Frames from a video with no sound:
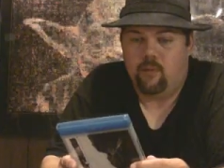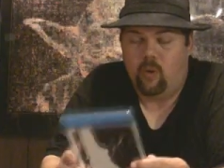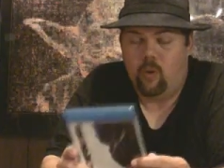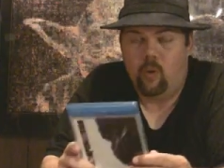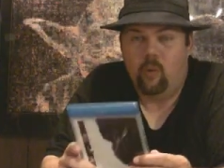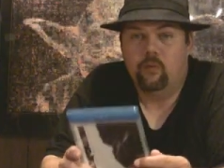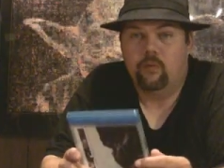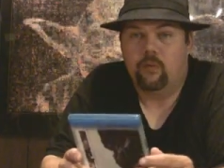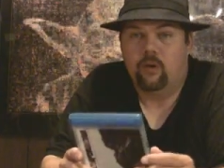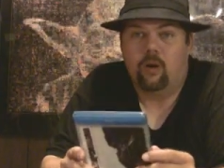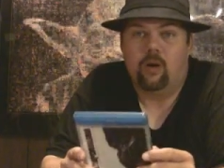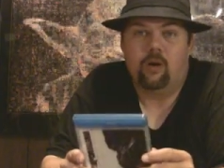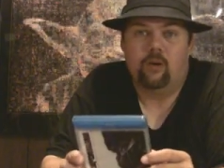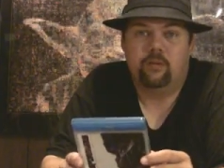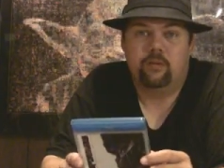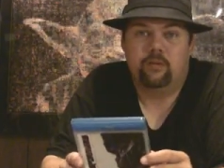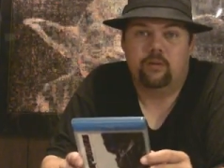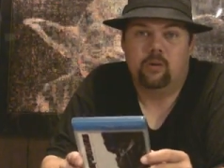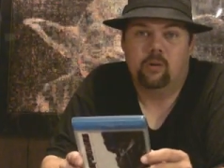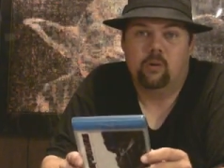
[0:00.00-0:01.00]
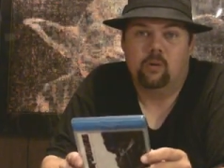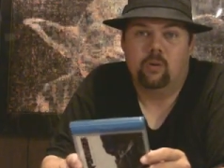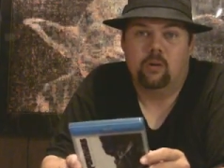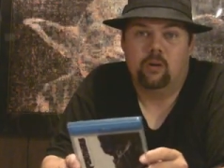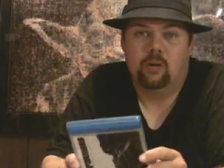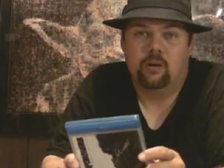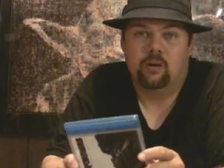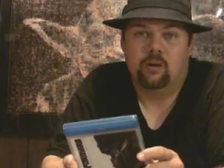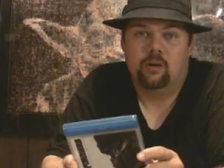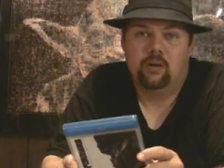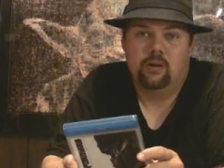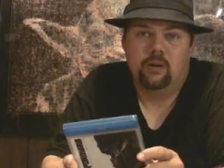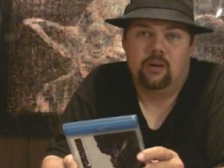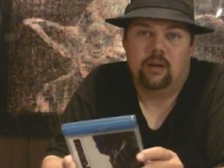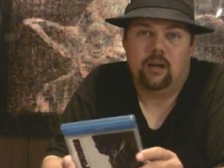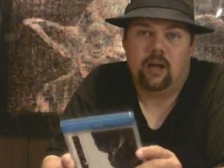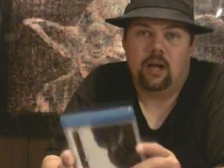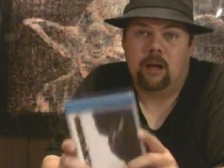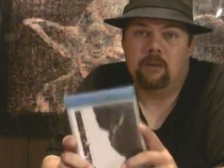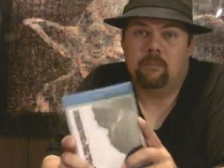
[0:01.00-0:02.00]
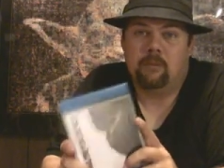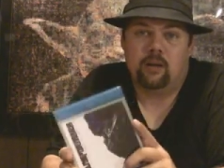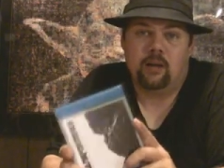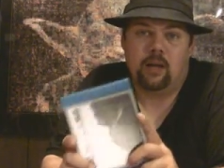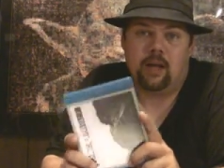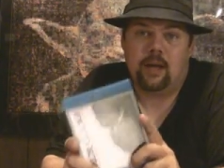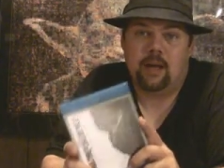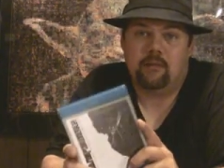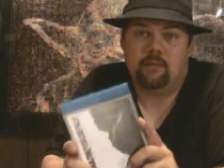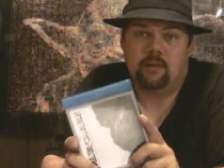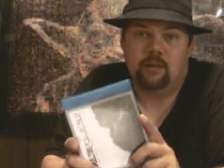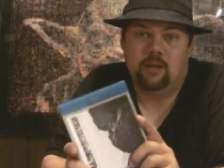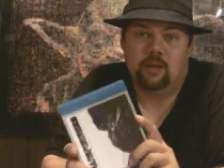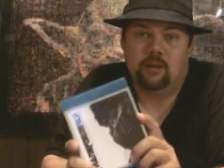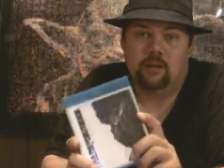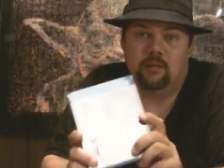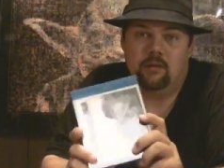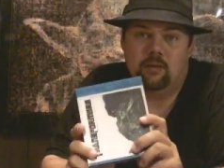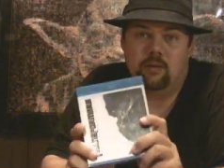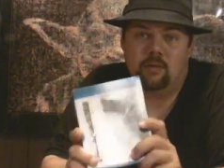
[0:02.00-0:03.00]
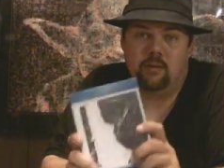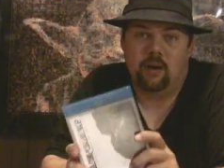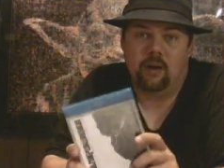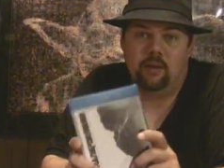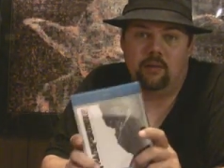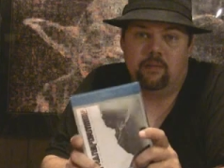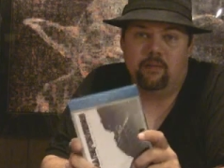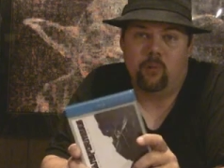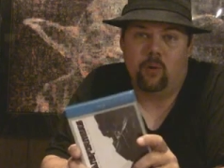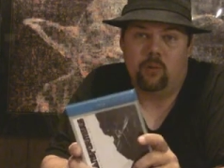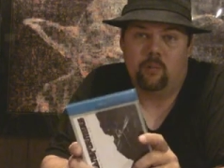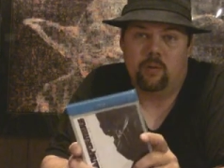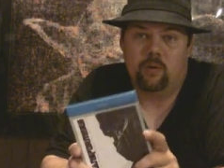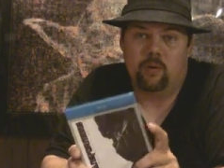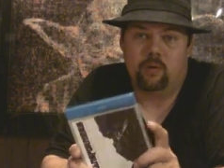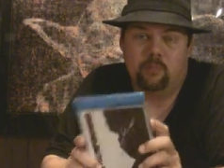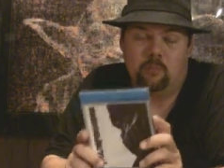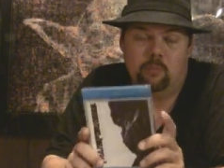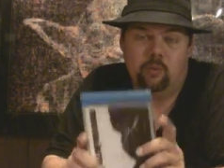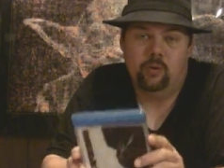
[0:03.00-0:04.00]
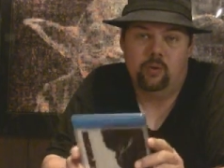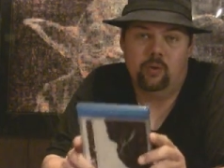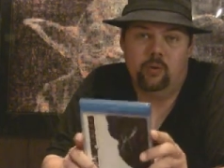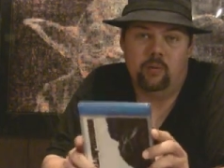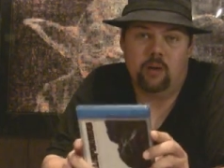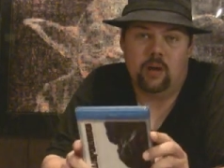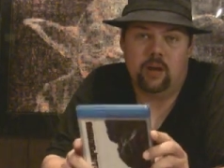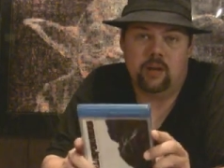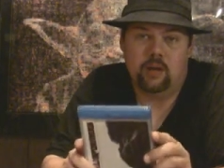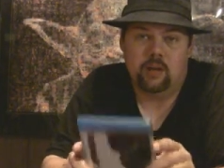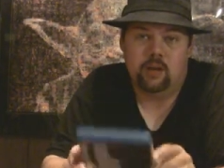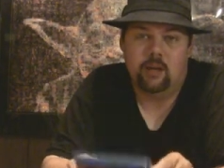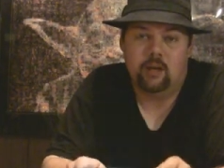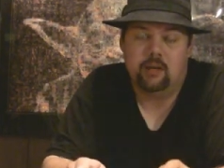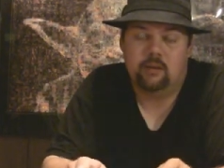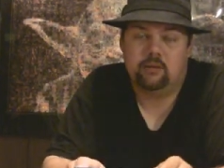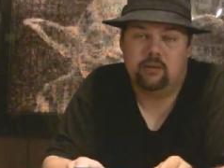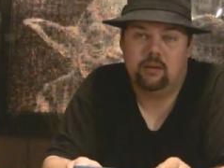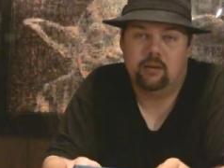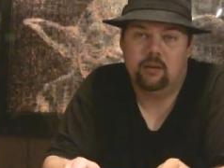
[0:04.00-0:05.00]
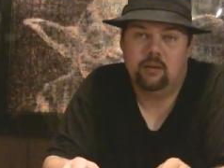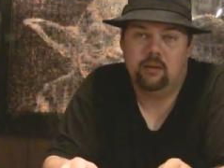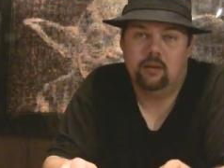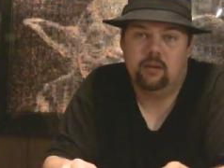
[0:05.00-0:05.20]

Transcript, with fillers: Overall score, I'm going to have to give the Transformers Blu-ray disc